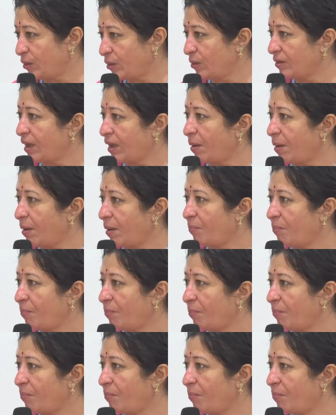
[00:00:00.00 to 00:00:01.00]
So
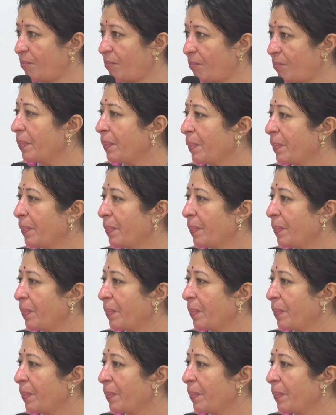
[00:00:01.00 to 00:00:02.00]
something very,
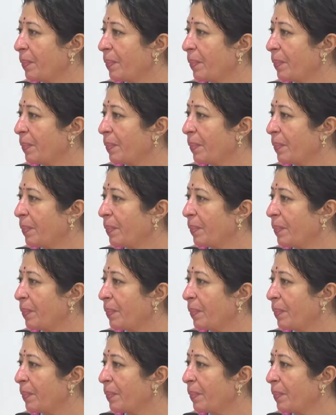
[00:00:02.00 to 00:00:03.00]
these
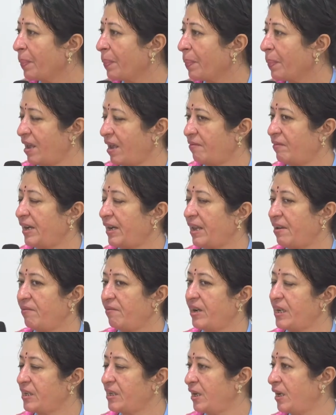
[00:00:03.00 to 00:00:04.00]
families have an
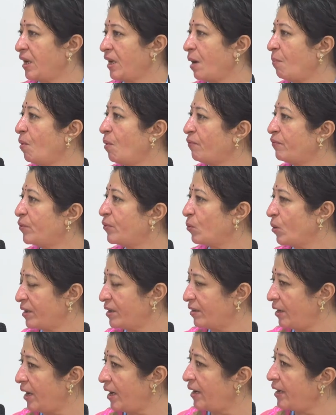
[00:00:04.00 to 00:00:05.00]
average income of
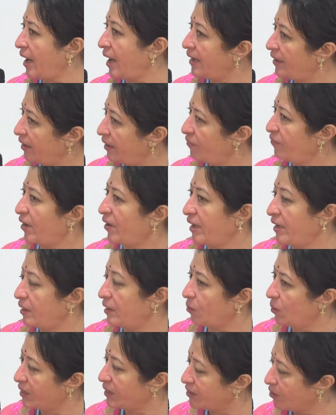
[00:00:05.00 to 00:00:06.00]

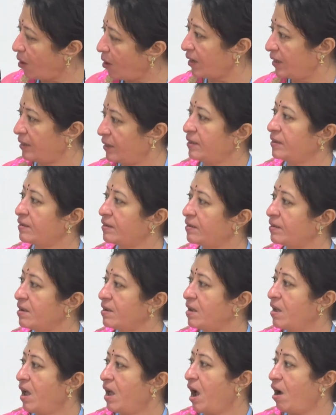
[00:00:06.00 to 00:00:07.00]
$295,
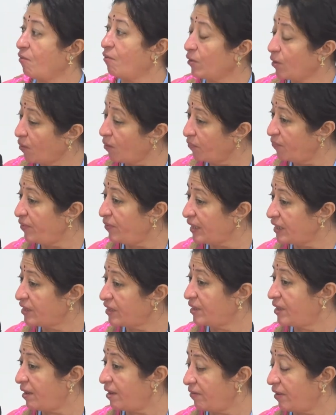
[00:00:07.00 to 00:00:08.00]
out of
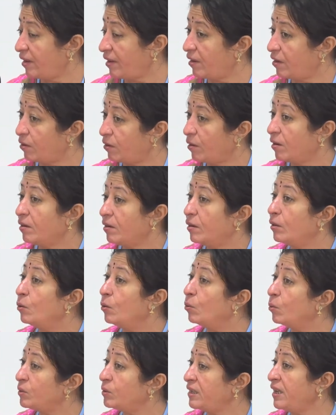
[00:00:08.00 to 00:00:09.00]
which they were
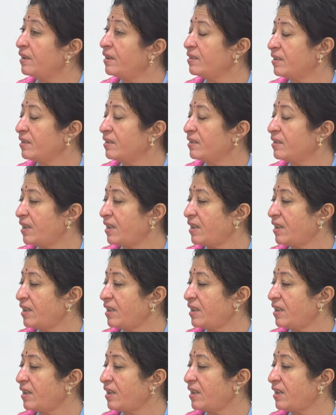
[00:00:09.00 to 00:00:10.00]
losing
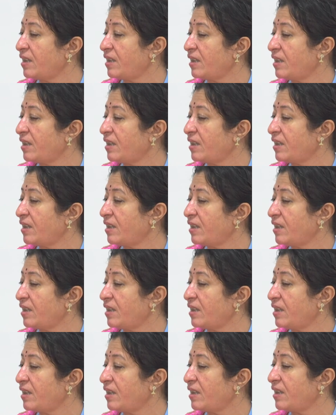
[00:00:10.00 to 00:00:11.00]
$70
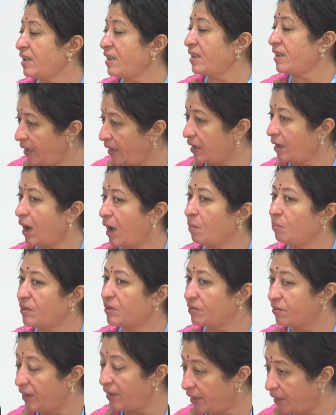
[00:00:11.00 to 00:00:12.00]
when their
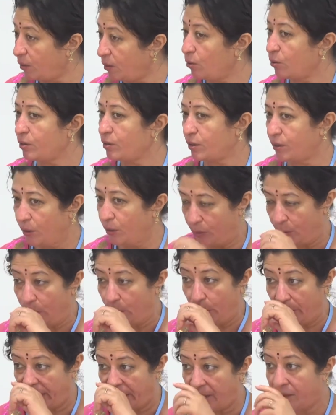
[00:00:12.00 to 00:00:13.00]
incomes reduced due to
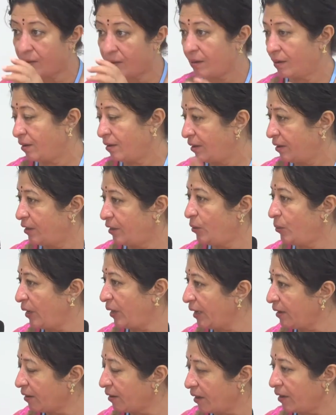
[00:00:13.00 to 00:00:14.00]
heat
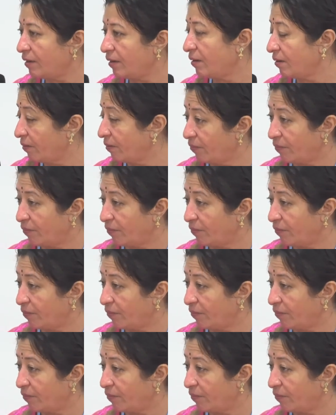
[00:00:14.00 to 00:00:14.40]
during the